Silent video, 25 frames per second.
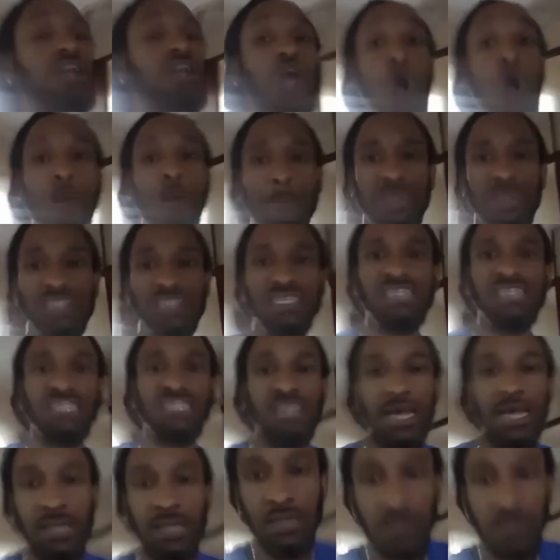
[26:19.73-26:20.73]

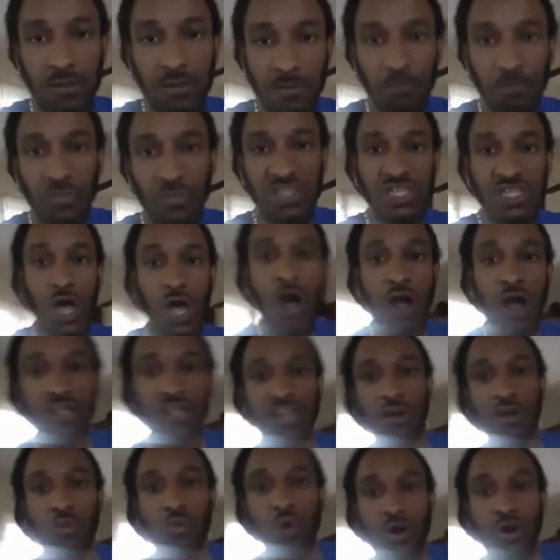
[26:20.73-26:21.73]
Competition. That's all
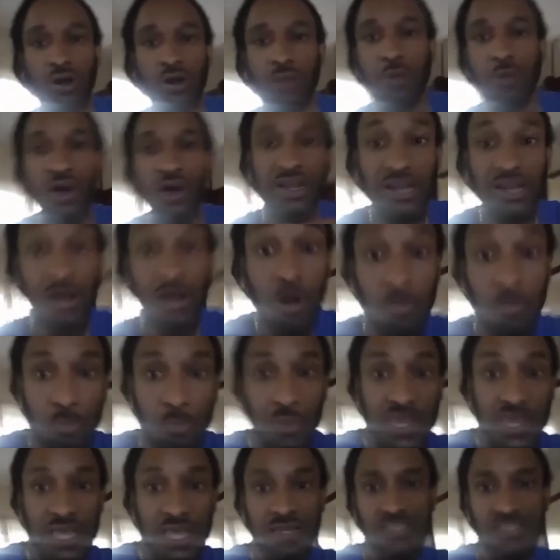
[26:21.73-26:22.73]
they're worried about. They're
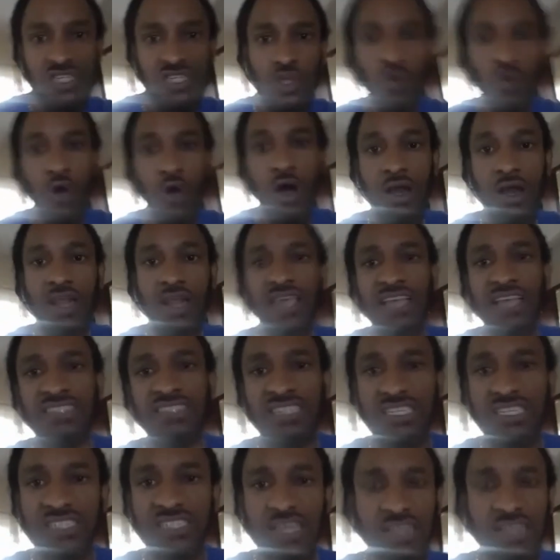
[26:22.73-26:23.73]
competing so hard against
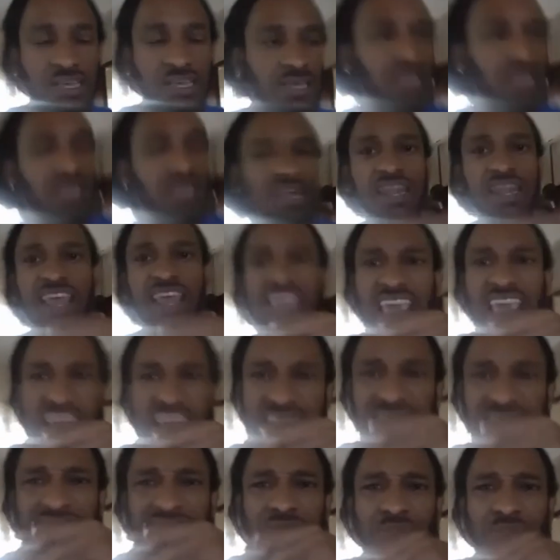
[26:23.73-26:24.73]
each other. They
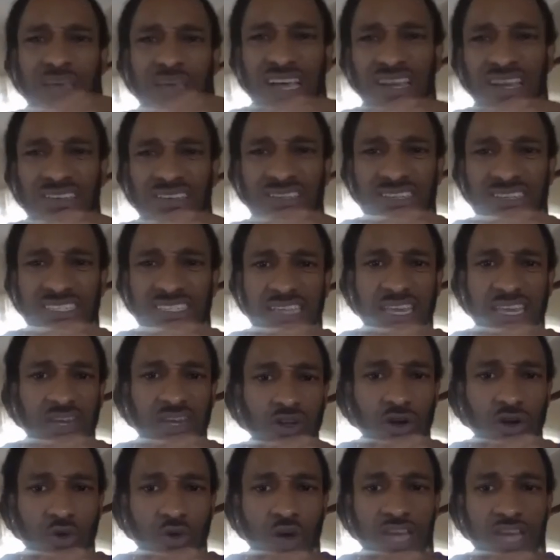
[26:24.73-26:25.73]
can't sit back and just say, you
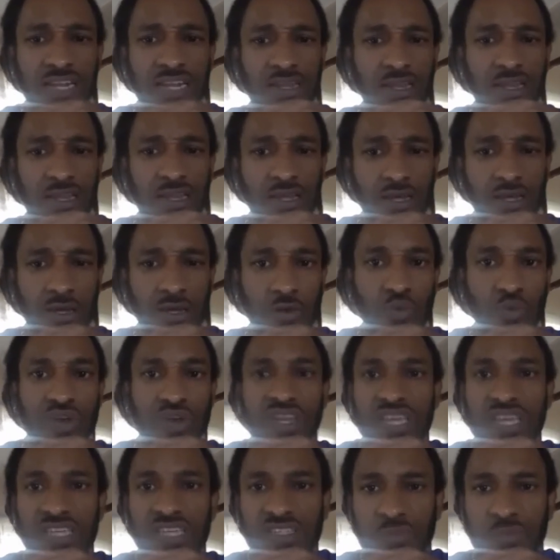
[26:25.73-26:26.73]
know what? We
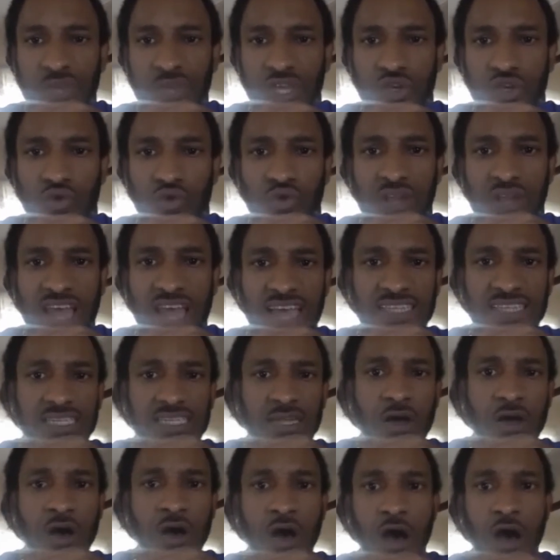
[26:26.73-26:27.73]
need to be
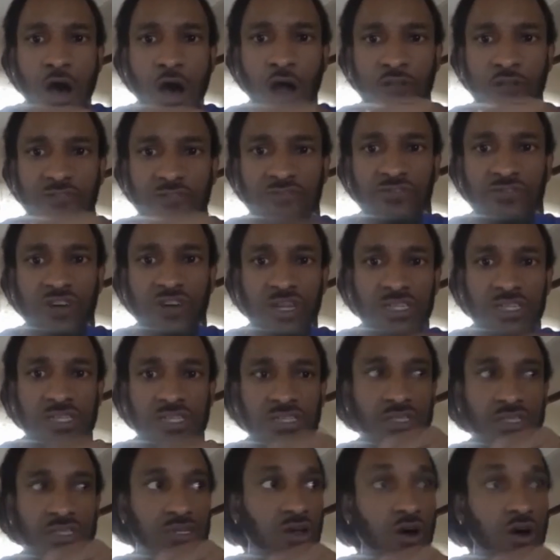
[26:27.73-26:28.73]
united on all
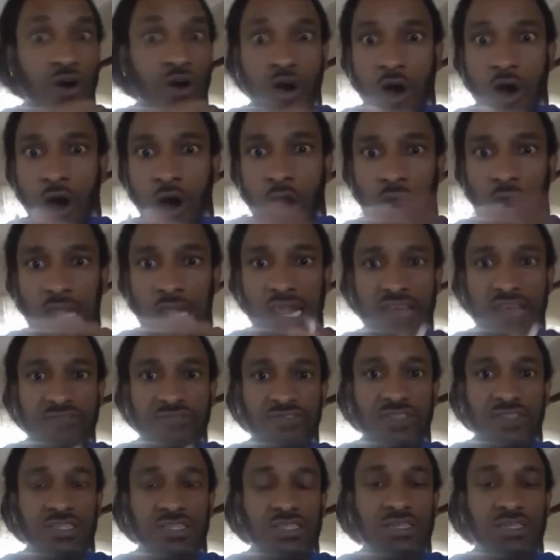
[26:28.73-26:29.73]
fronts, on all
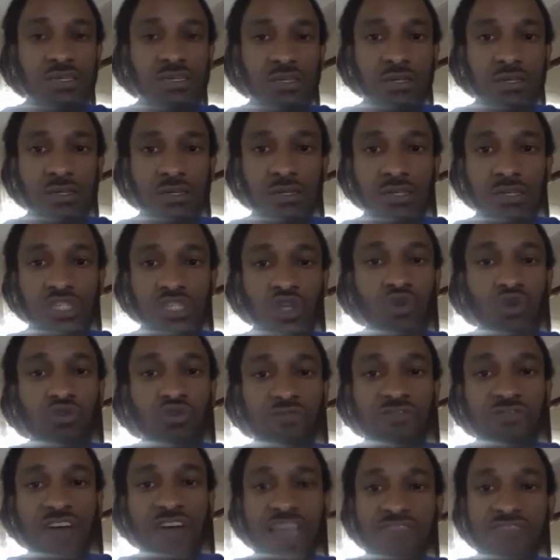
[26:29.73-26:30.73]
levels. So you
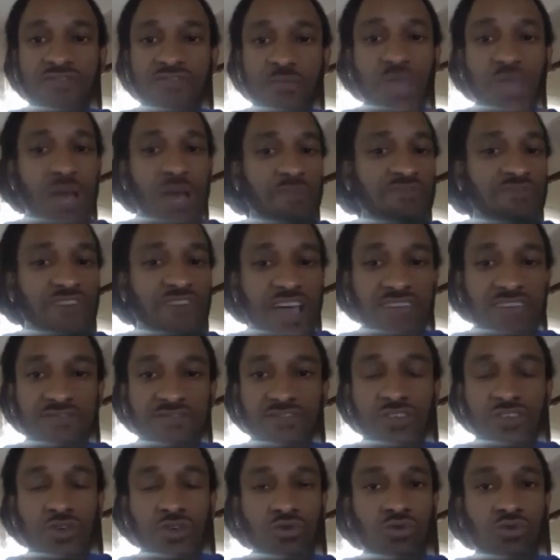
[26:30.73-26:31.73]
fighting for me, I'm fighting
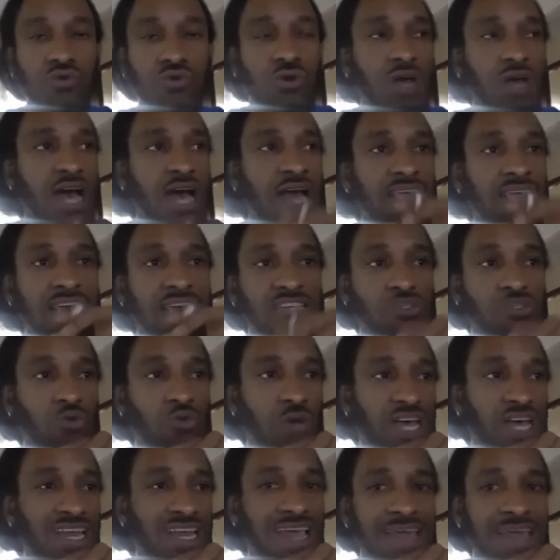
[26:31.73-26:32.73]
for you. And guess
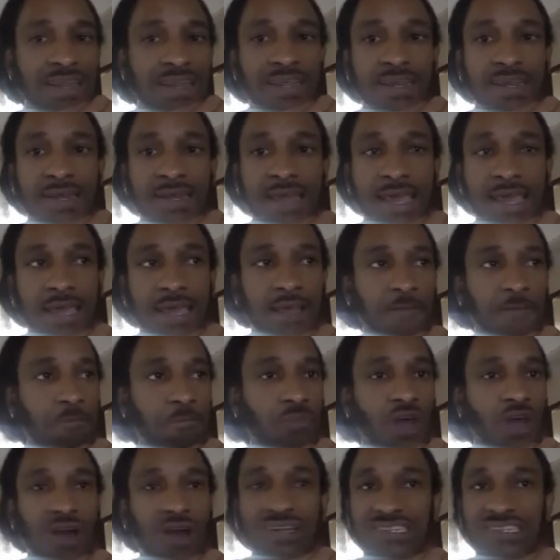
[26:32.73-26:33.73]
what? At the end of the day,
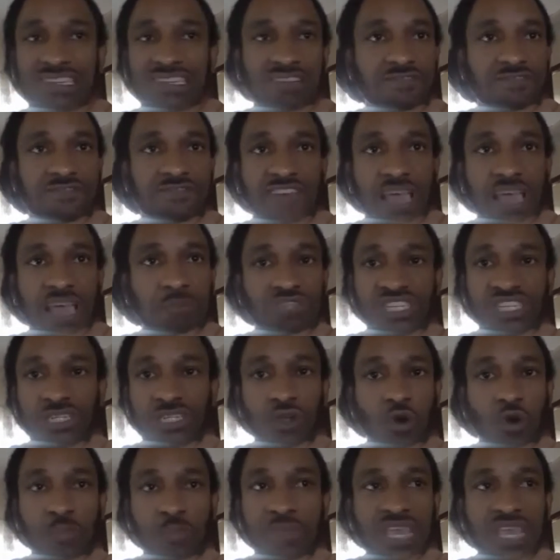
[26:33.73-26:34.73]
all this little fame shit
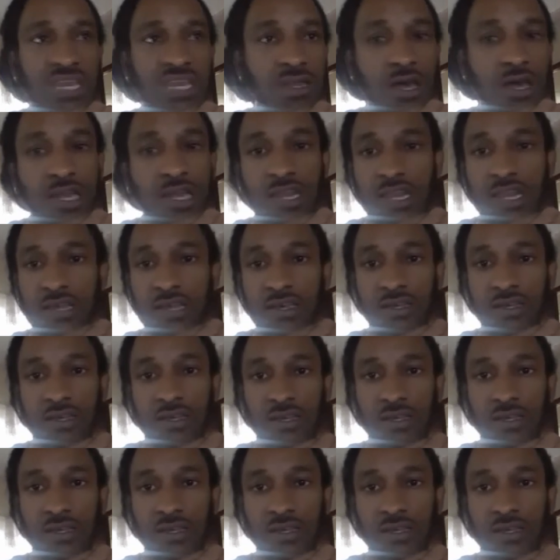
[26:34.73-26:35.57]
don't mean nothing, nigga.